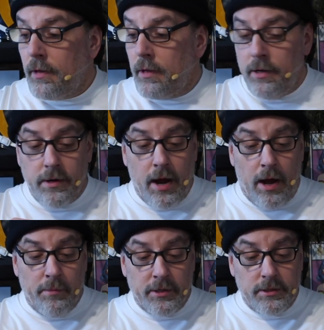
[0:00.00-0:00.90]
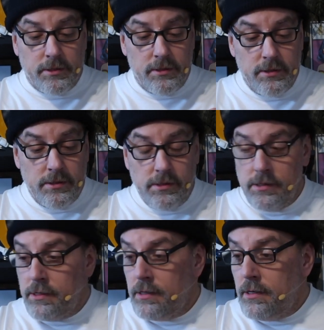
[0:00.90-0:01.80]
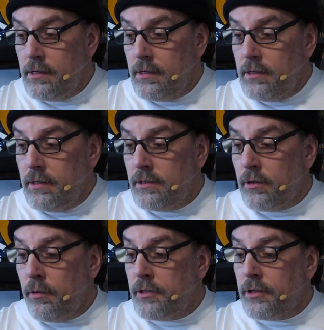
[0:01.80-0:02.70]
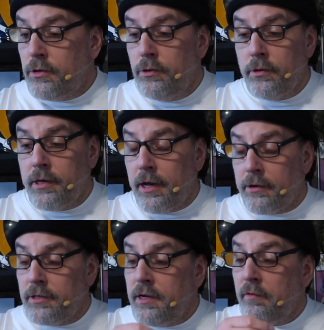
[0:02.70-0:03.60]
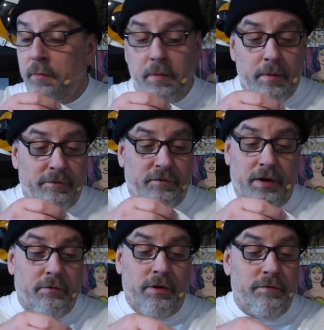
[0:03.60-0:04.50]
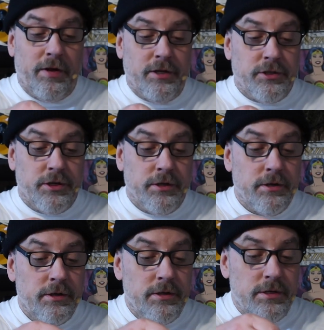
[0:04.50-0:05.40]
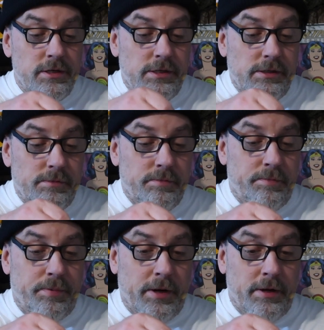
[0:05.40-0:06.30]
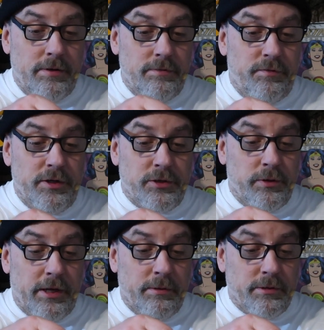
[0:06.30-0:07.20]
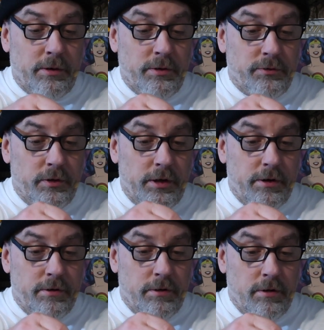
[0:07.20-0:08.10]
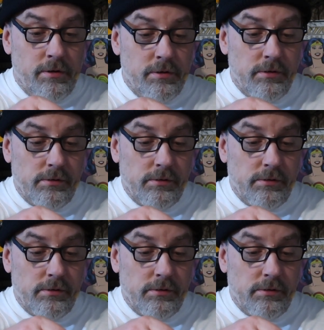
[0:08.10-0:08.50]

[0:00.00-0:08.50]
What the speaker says: in comics. He's always a cool character. He's never been my favorite Avenger, but visually he was always really cool.